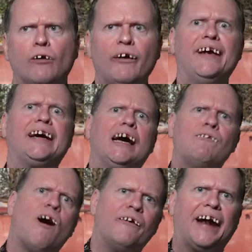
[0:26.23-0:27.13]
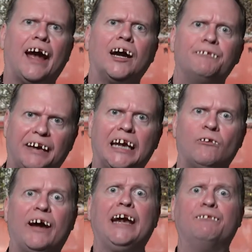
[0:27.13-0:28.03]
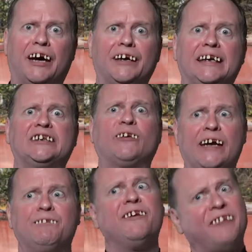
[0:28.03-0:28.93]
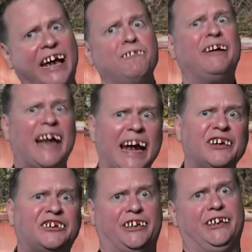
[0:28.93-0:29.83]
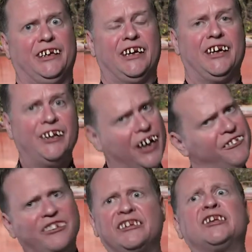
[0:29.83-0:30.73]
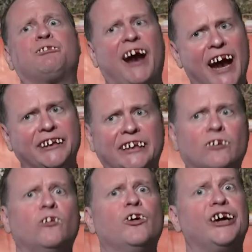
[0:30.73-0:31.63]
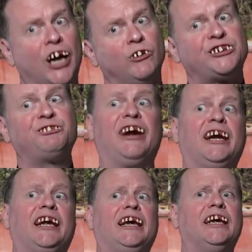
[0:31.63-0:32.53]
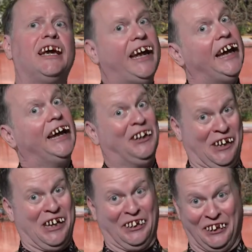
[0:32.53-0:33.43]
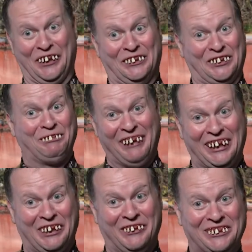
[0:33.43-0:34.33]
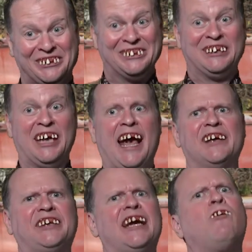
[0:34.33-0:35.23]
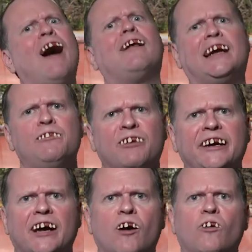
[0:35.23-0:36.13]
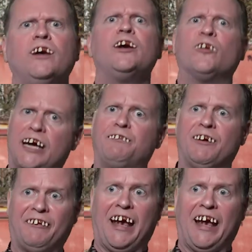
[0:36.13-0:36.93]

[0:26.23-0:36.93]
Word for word: Well then come on down to Billy Wayne Bundy's Creeper Van Bonanza. Nothing's as practical, cost-friendly, and inconspicuous as a quality pre-owned Creeper